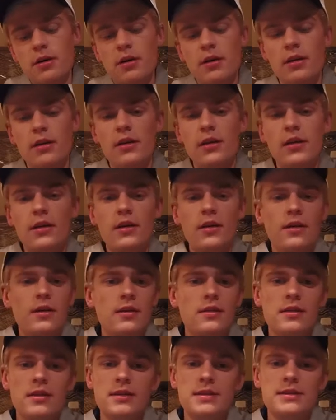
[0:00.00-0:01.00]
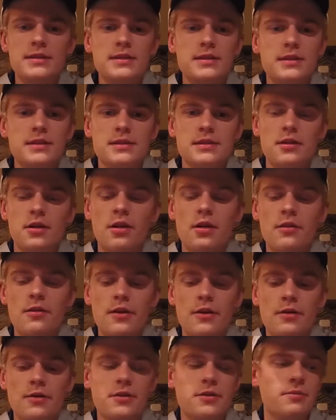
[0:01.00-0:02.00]
but this is an
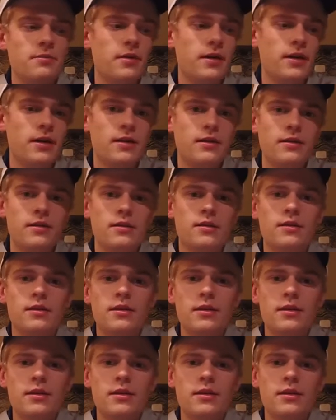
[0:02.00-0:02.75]
all-around good bait.